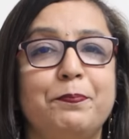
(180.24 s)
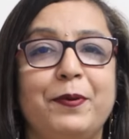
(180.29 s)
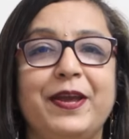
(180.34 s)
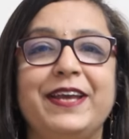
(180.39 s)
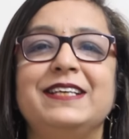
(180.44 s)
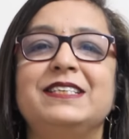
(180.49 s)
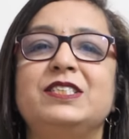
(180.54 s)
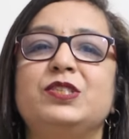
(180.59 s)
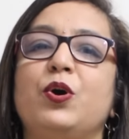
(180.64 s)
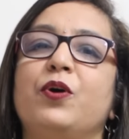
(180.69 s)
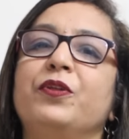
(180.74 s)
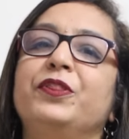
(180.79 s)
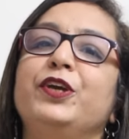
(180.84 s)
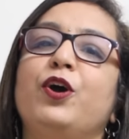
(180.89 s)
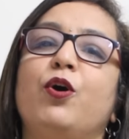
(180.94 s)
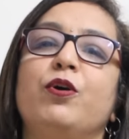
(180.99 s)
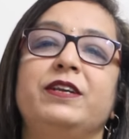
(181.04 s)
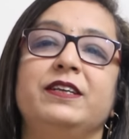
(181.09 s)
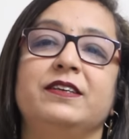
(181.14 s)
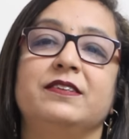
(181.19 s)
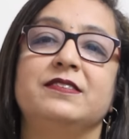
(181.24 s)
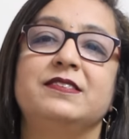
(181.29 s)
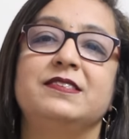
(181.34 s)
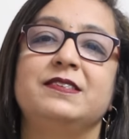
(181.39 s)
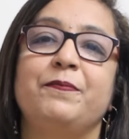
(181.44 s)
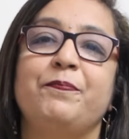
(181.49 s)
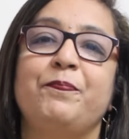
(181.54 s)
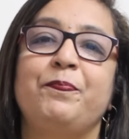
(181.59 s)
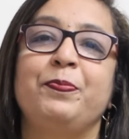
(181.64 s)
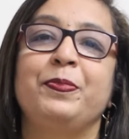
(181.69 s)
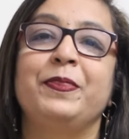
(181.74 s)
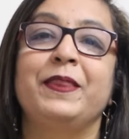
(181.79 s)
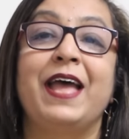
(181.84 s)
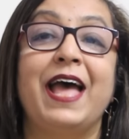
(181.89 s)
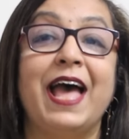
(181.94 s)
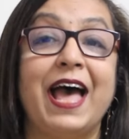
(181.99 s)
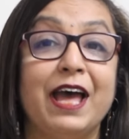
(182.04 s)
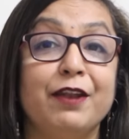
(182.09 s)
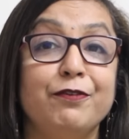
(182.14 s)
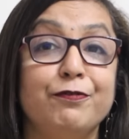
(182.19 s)
based on the audience
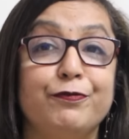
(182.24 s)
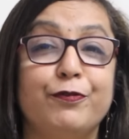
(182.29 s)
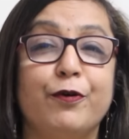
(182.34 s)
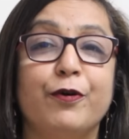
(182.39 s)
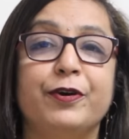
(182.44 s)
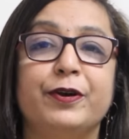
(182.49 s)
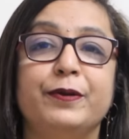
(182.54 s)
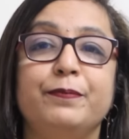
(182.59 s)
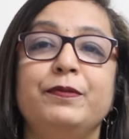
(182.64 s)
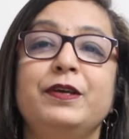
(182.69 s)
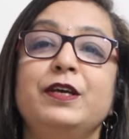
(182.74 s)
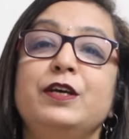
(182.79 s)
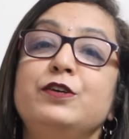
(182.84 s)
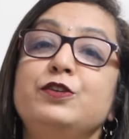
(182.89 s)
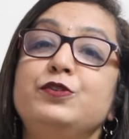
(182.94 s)
and forum